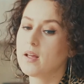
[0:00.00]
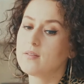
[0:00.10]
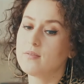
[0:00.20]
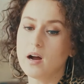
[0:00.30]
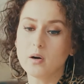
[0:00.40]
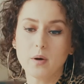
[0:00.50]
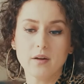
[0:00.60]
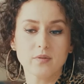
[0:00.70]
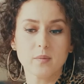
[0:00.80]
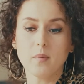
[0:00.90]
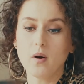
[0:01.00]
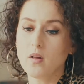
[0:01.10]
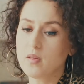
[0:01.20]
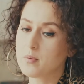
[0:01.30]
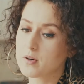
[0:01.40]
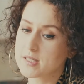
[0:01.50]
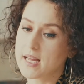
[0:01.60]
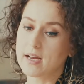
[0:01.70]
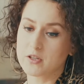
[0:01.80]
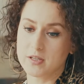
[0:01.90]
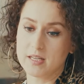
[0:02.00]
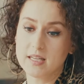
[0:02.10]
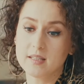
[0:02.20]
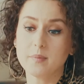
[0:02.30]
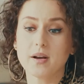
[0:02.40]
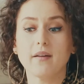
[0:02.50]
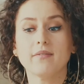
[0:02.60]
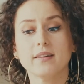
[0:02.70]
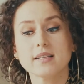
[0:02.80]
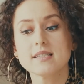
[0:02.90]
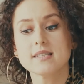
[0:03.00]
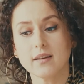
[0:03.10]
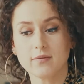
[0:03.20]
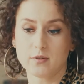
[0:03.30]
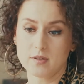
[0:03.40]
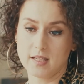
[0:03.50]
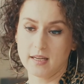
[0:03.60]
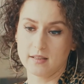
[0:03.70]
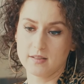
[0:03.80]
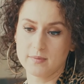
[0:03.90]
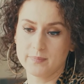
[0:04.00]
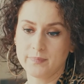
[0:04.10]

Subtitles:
Far away from all the books I actually needed, but I felt safe for a second.